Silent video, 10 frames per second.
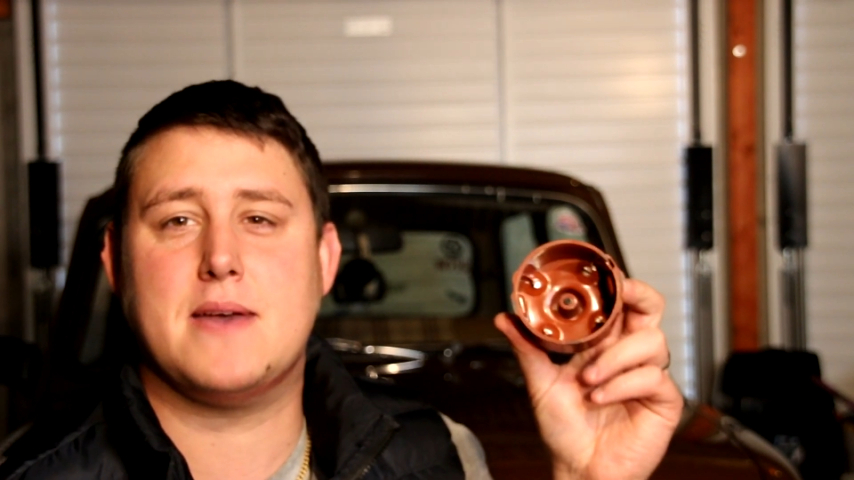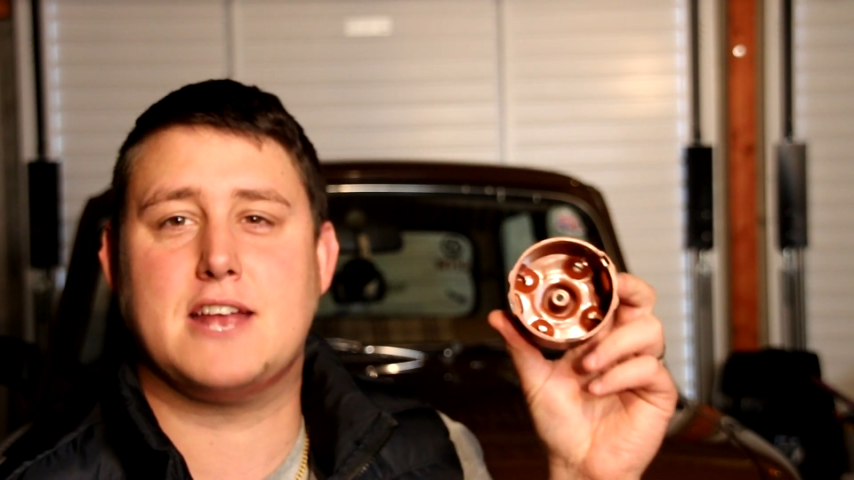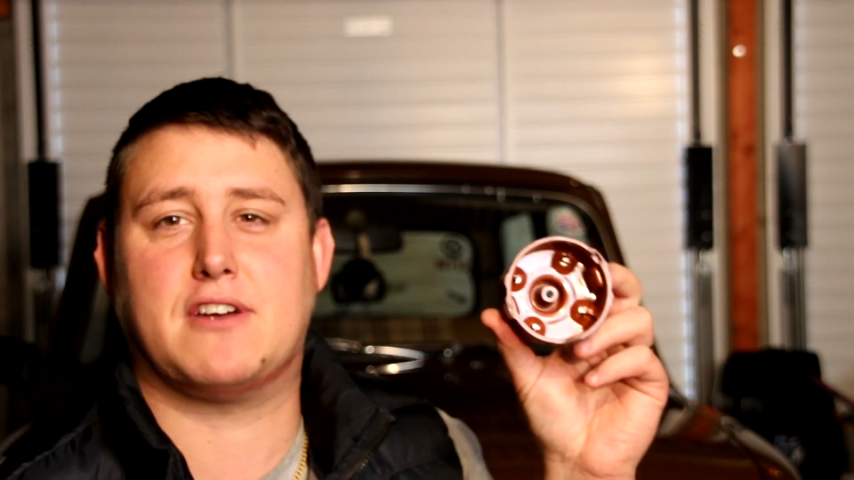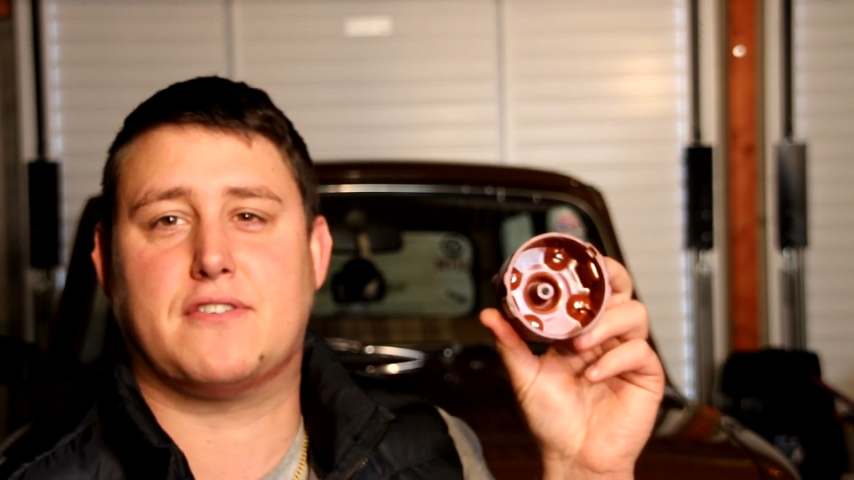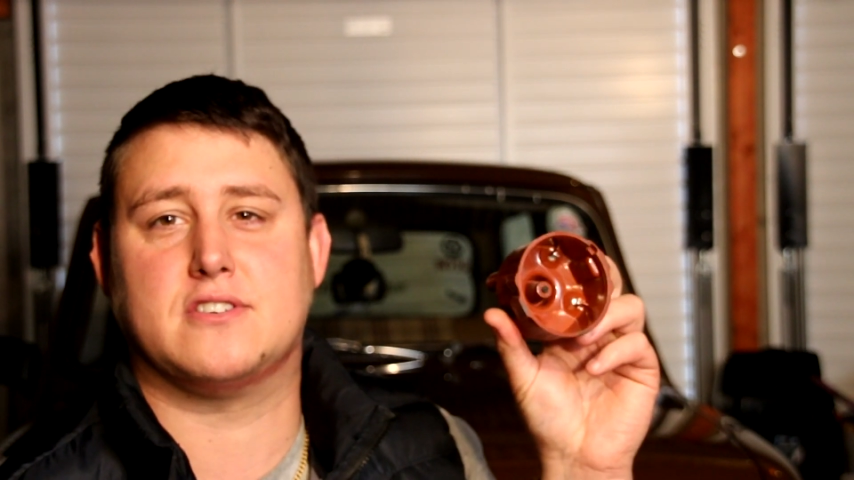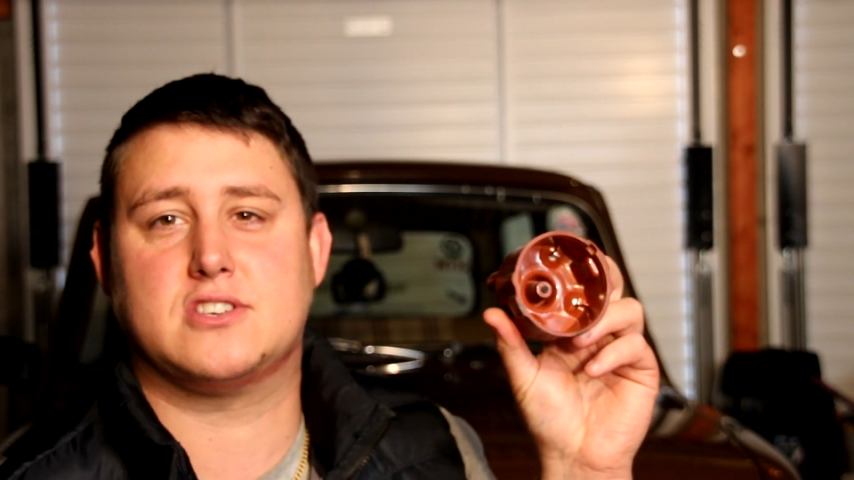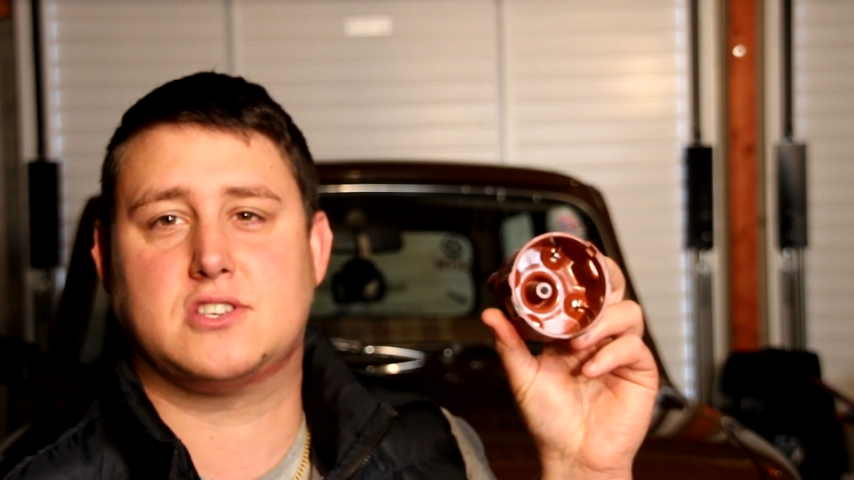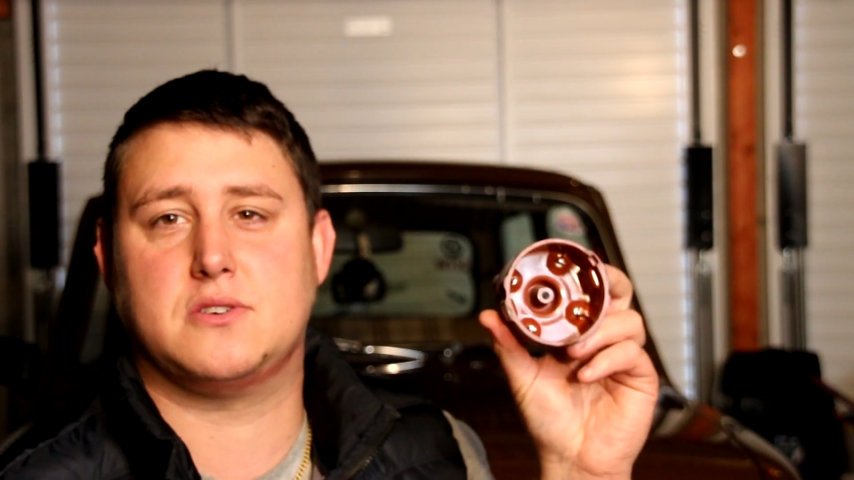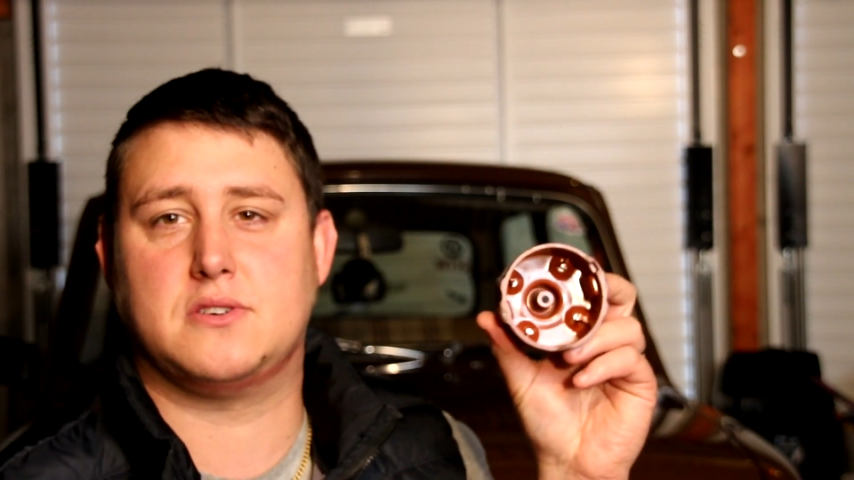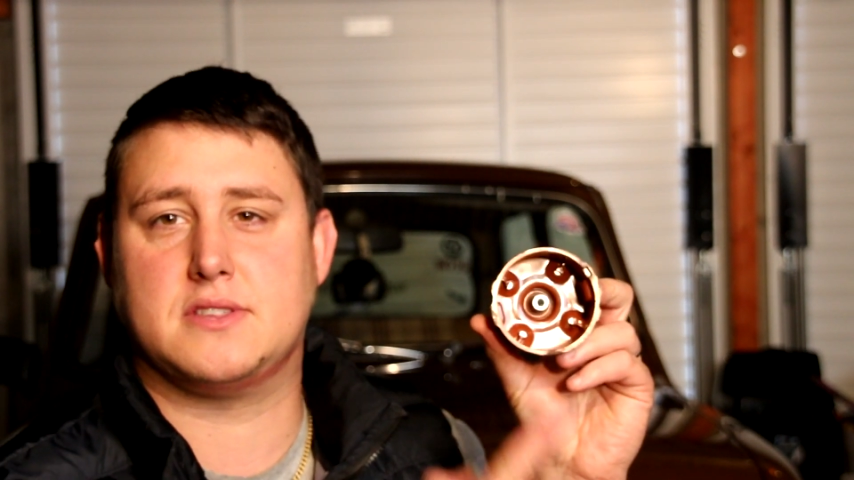made
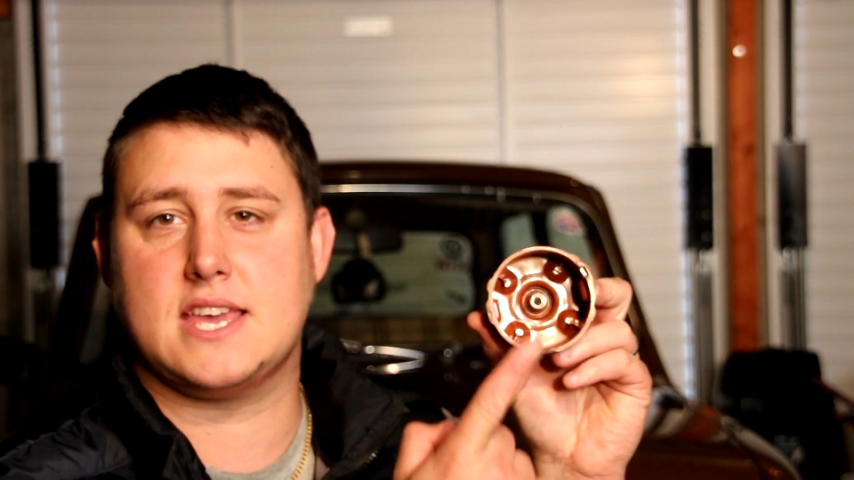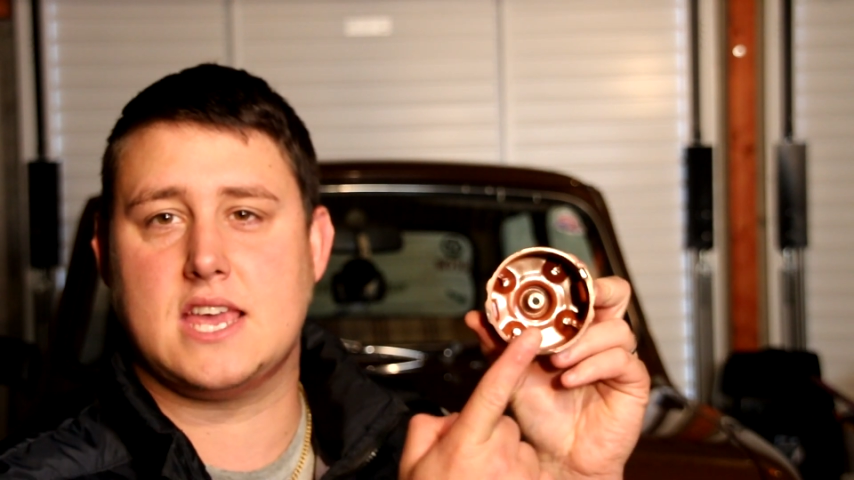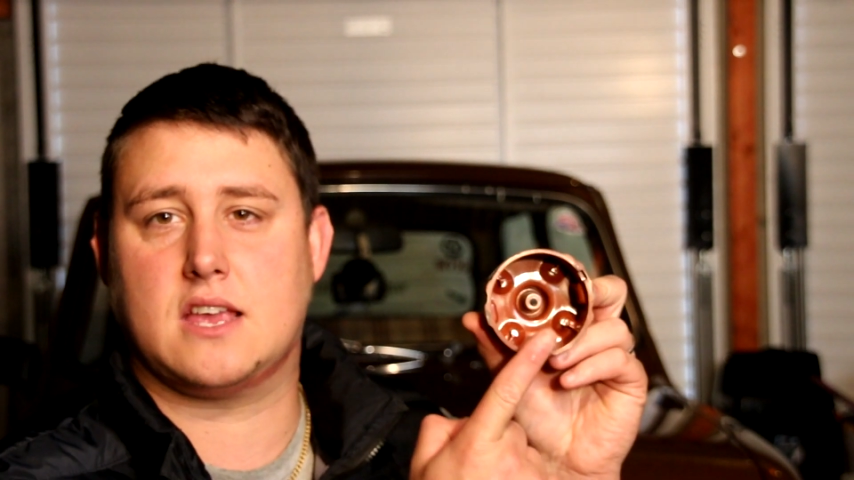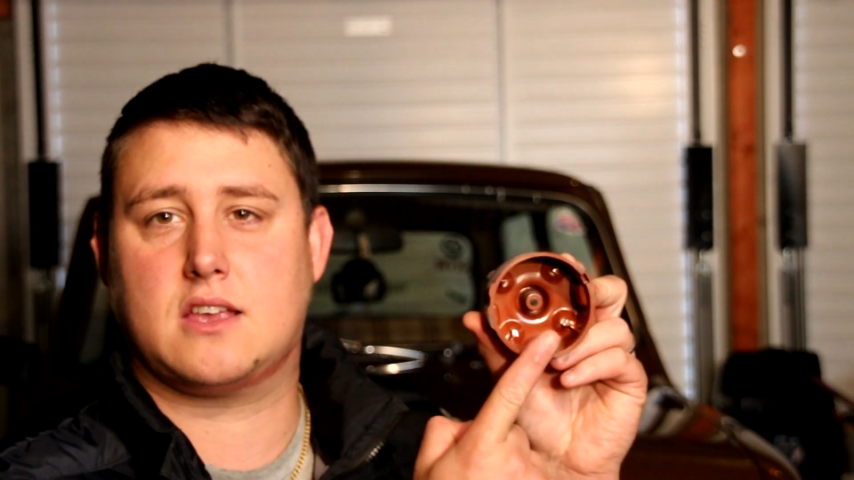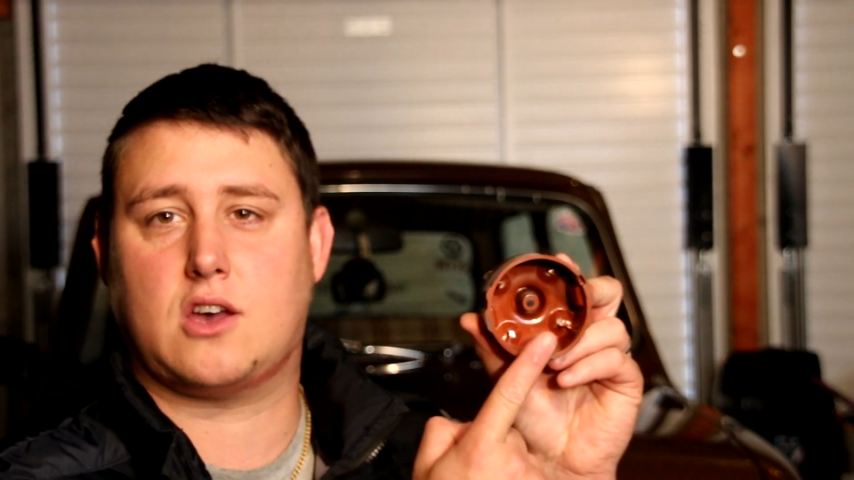reference to the